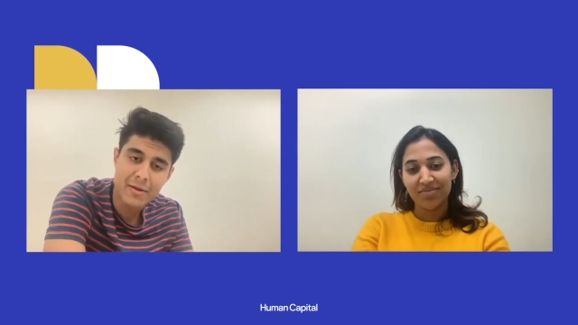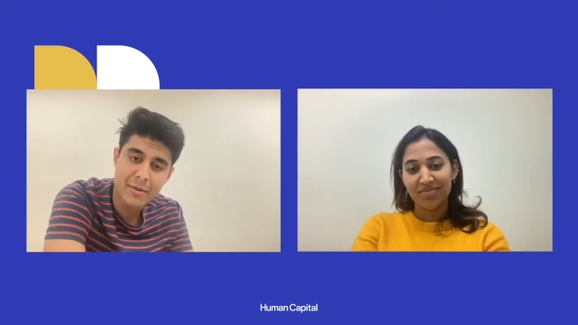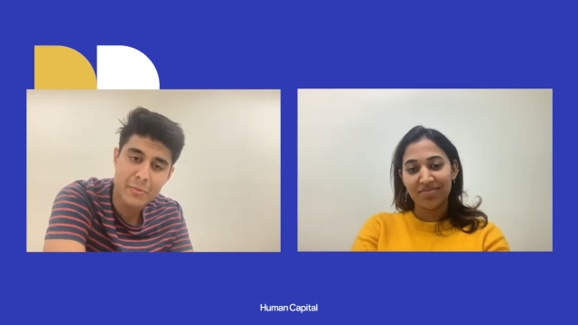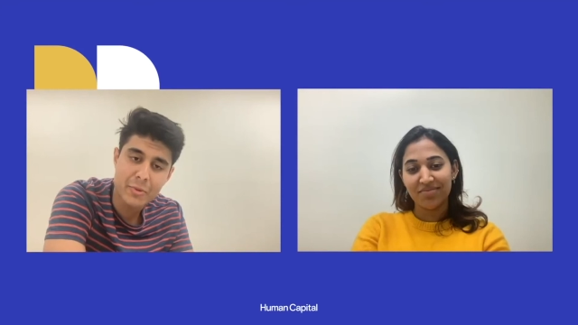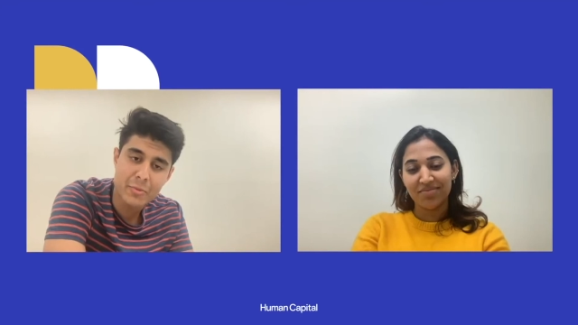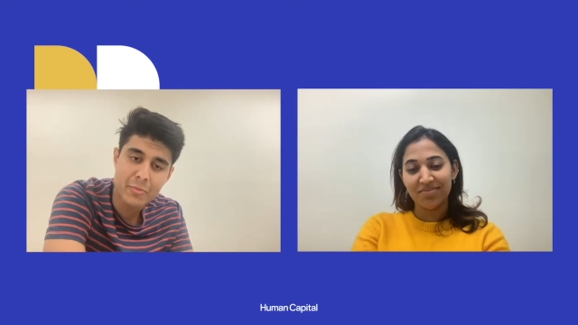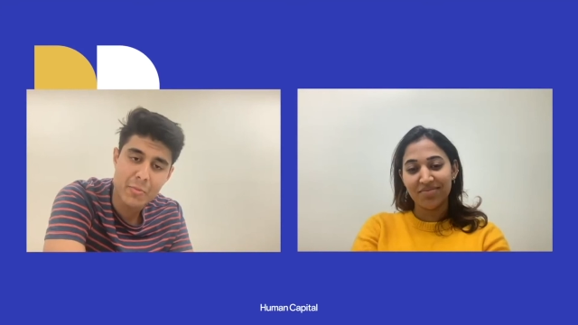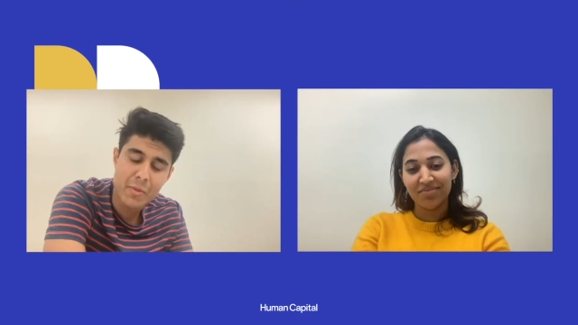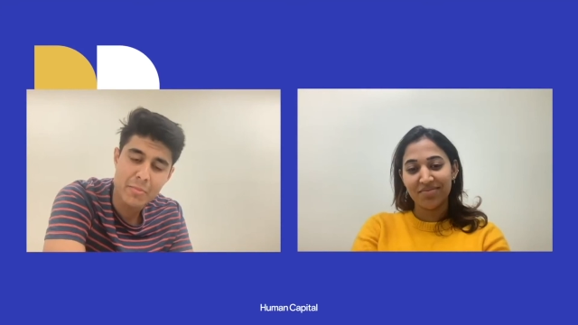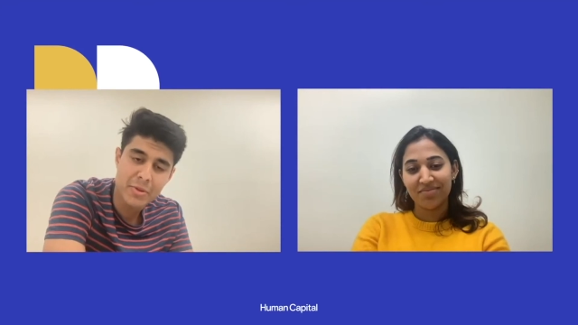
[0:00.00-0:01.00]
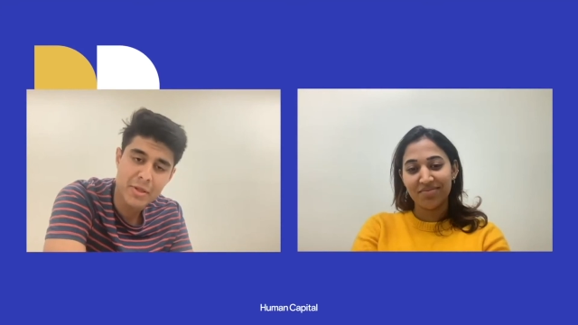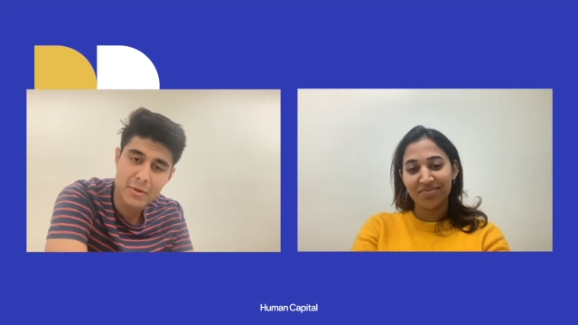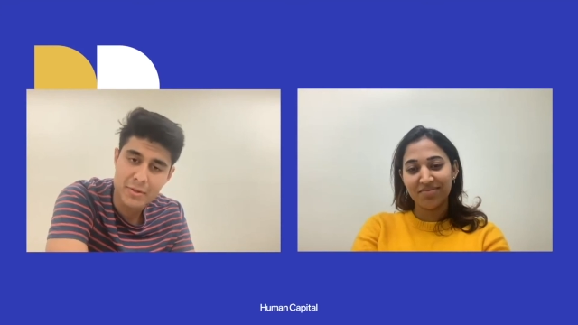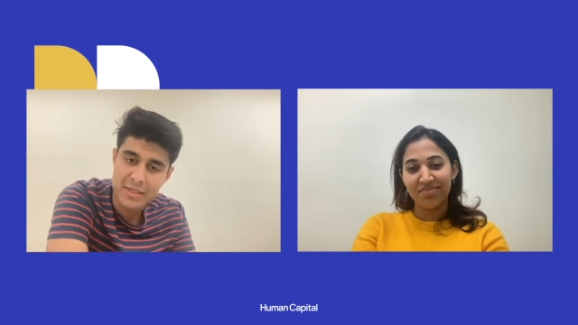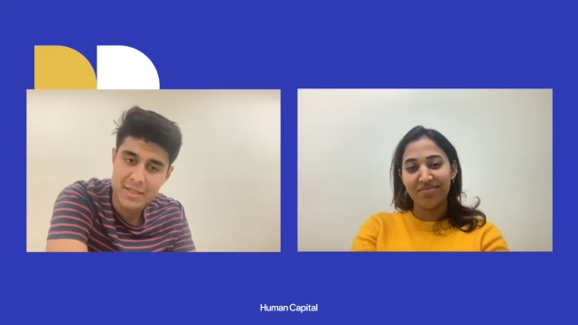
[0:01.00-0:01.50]
Speaker 1: we, remember the
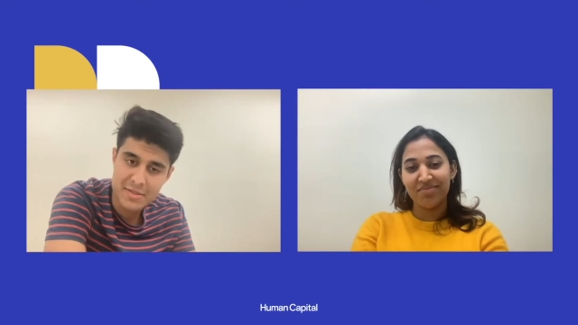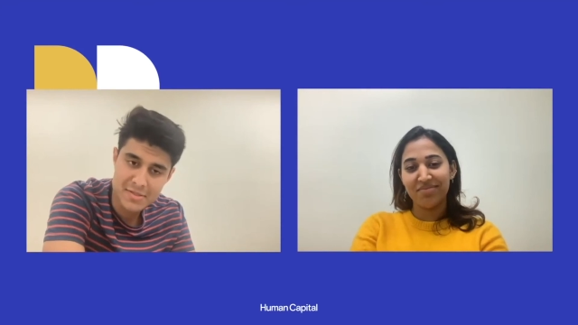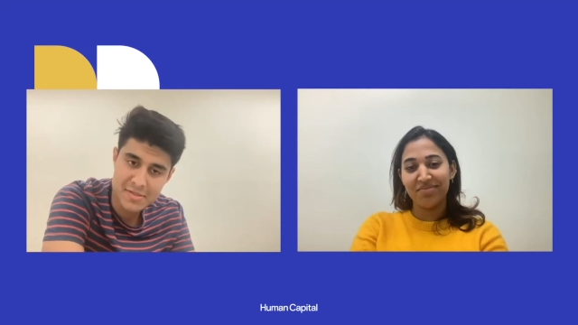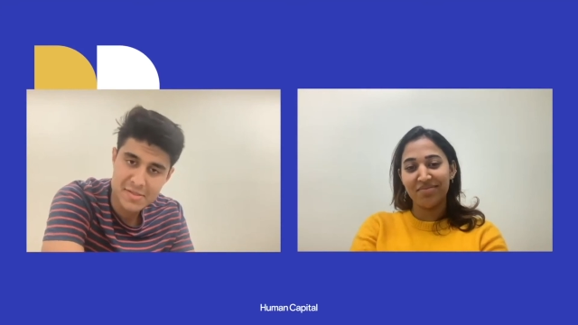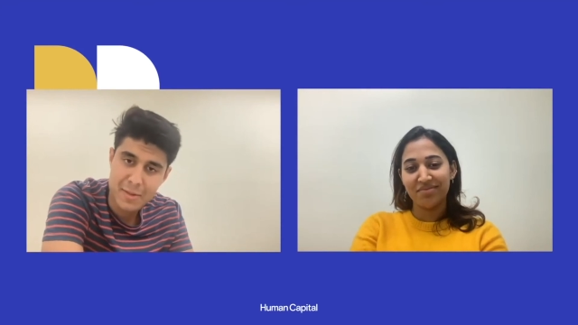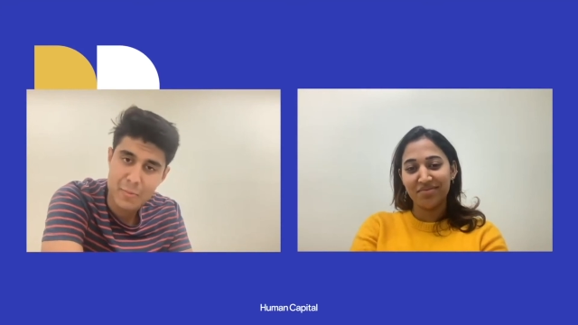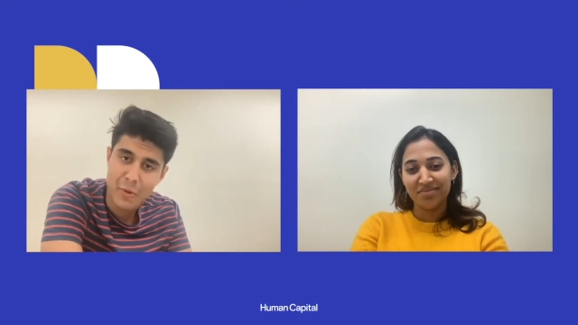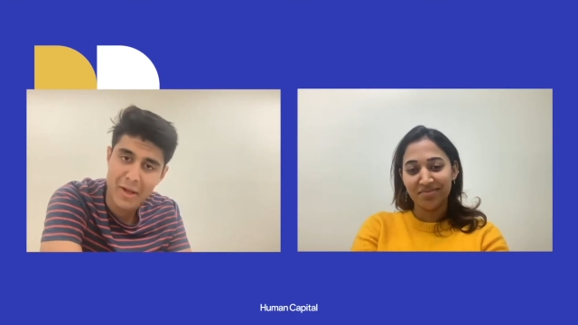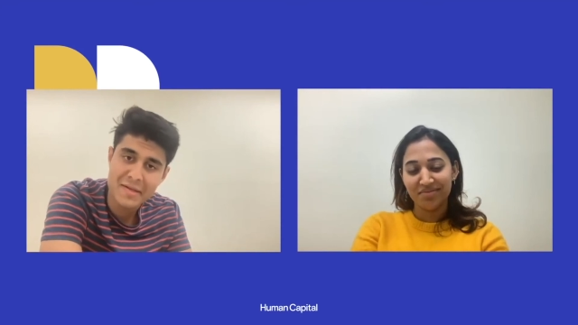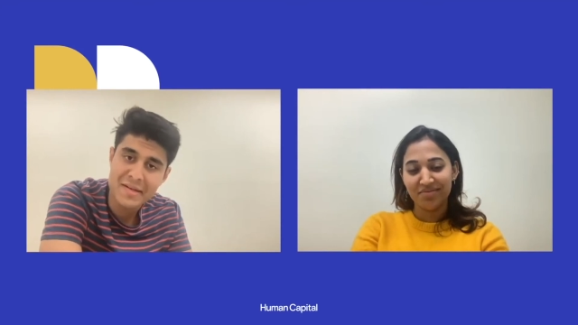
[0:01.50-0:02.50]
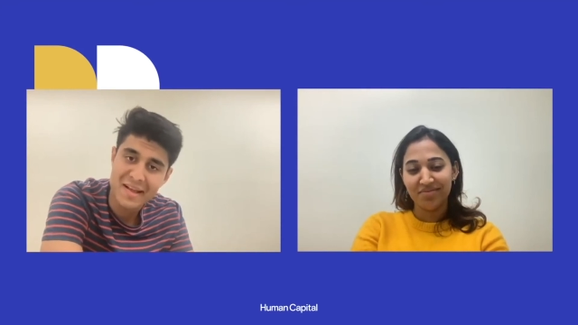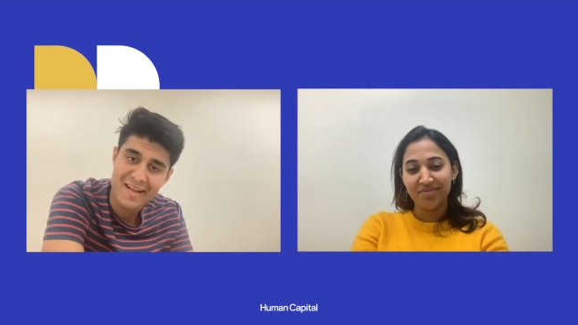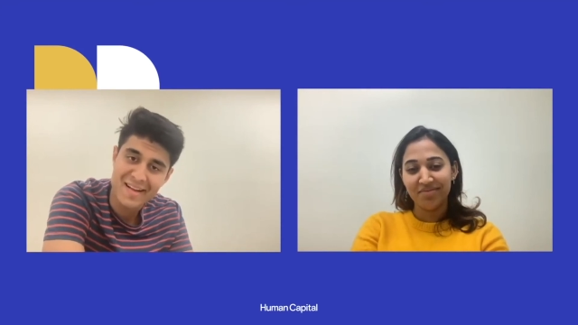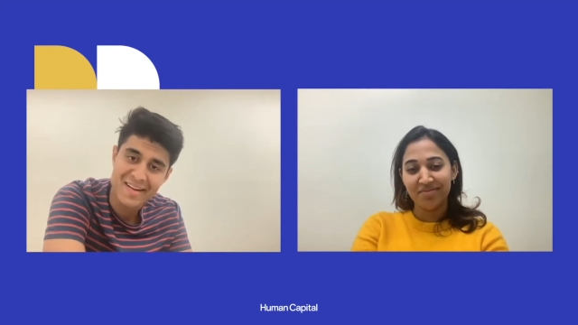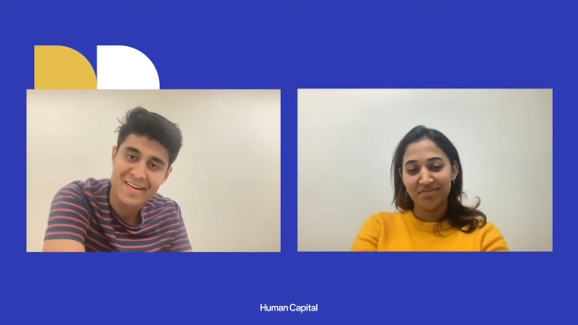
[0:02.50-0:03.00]
early days the same way,
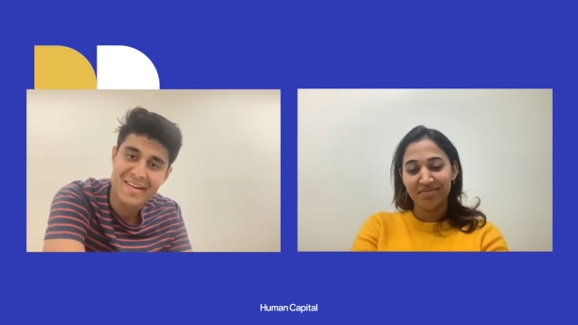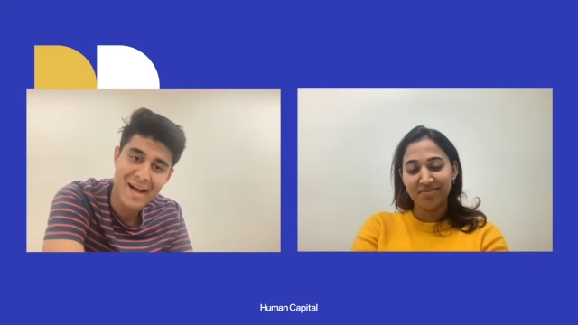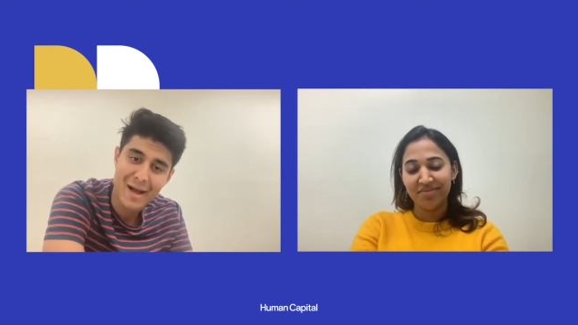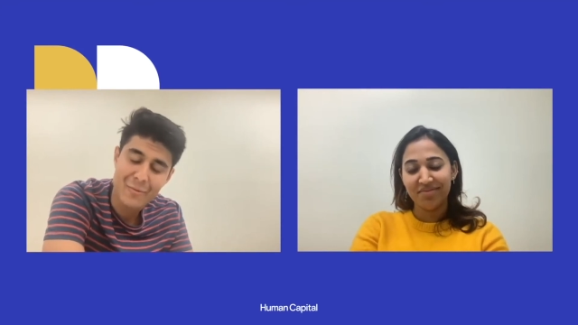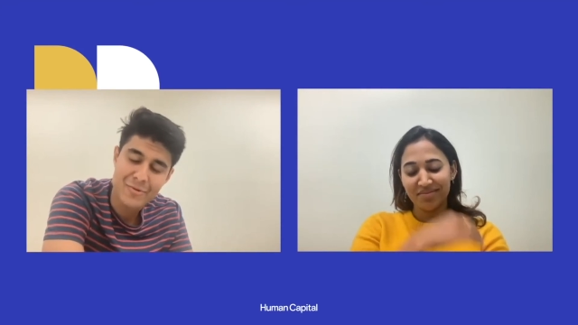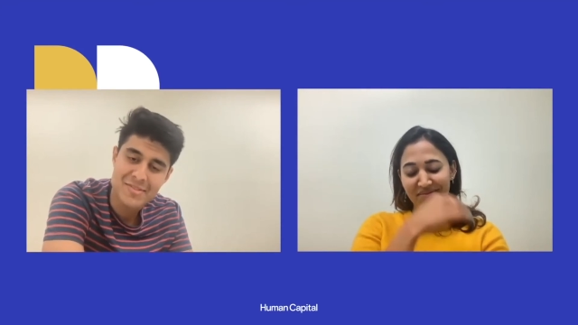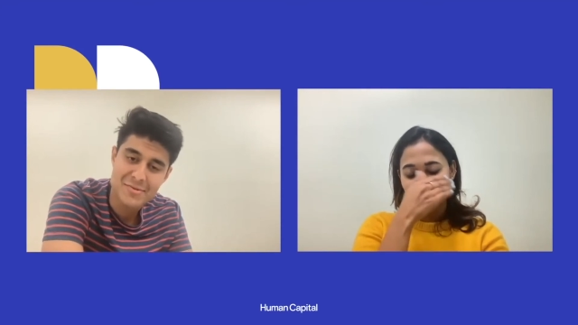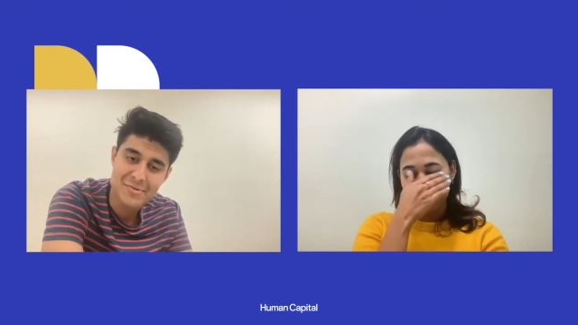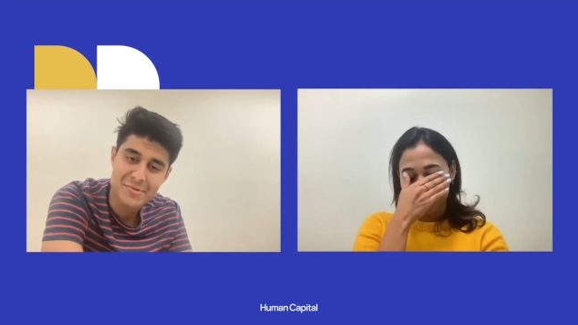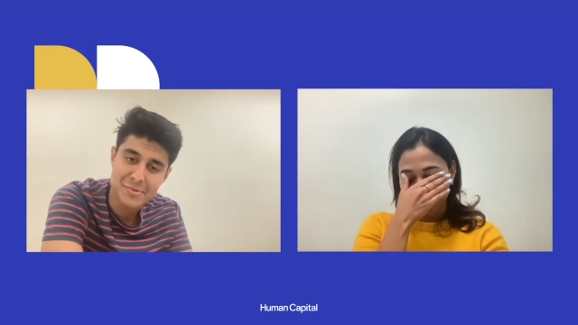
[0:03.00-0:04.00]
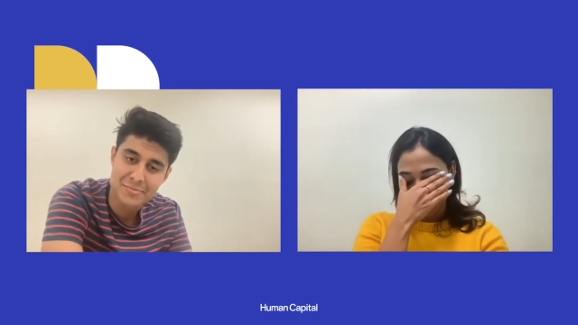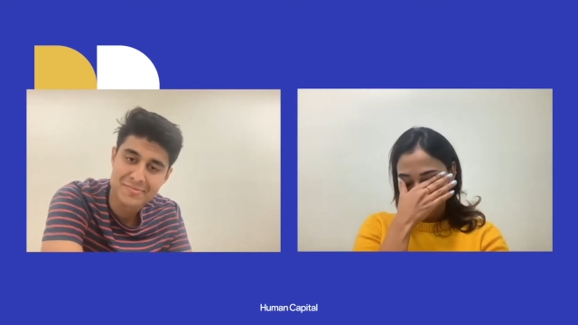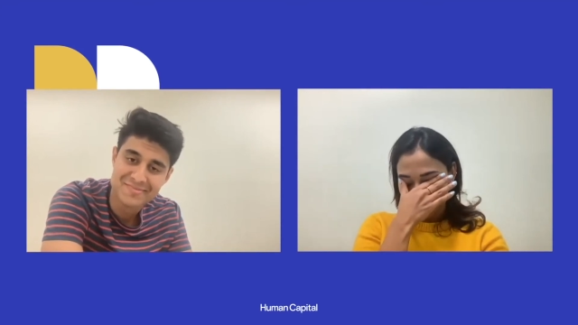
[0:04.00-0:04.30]
and I will see you soon.